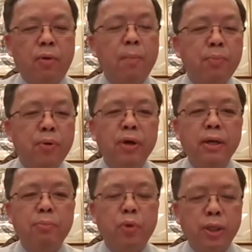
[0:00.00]
more
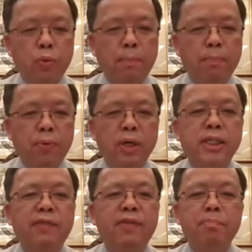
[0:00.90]
than
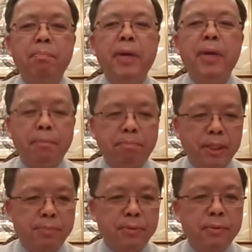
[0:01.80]
1.7 million
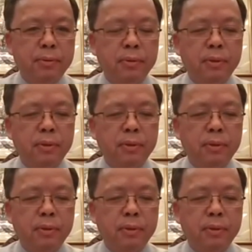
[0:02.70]
people.